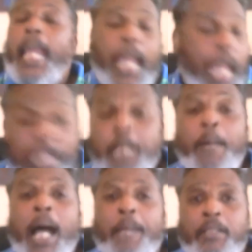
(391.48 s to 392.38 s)
in the
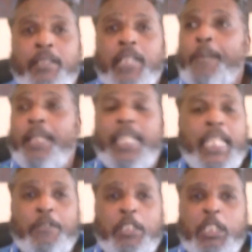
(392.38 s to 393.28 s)
Bible. I mean, he
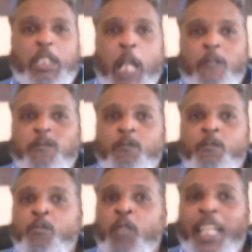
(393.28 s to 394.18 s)
was just like,
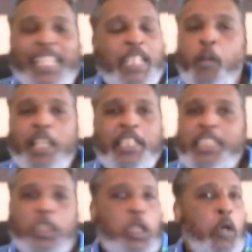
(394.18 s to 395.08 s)
and he wanted to
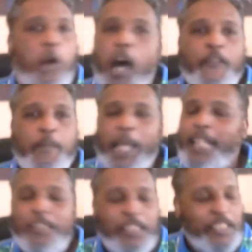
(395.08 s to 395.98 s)
just go off me. You
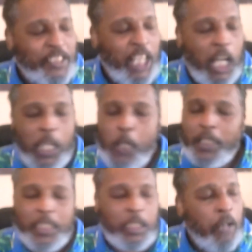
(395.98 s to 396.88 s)
could just tell he wanted
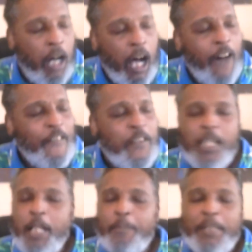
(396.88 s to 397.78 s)
to go off,
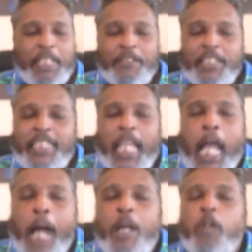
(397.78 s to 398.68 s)
but he was like saying,
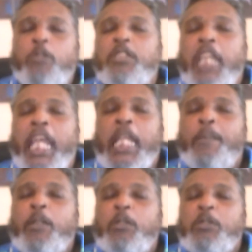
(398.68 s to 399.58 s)
"I'm not gonna say it. I'm
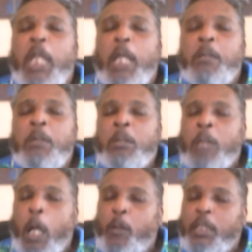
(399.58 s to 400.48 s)
not gonna say it.
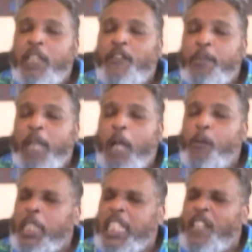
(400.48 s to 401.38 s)
I won't give him. I
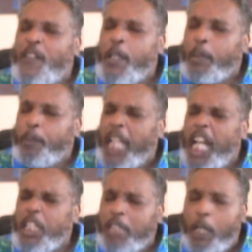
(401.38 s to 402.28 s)
won't give him the
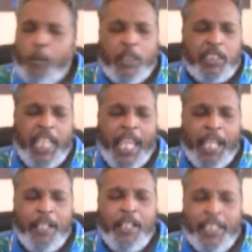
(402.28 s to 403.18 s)
pleasure. I won't say it."
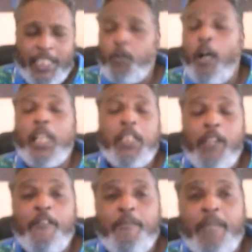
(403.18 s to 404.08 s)
He just walked away
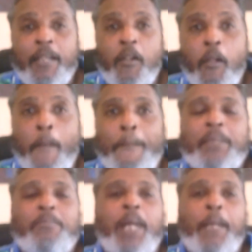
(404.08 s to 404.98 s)
from me. But
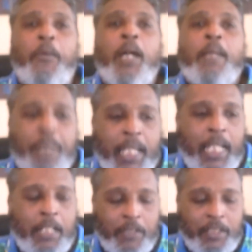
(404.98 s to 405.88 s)
my point
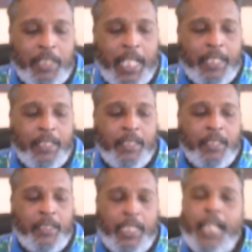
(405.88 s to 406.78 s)
being was that,
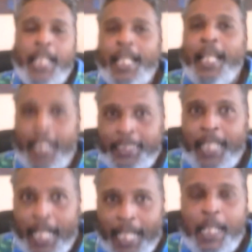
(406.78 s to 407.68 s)
yeah, and, I, and yeah,
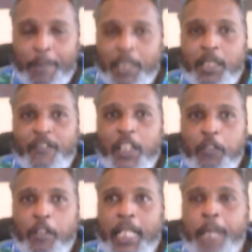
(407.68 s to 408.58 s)
I got my little
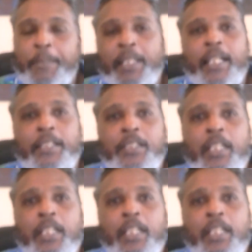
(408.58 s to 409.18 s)
victory on that because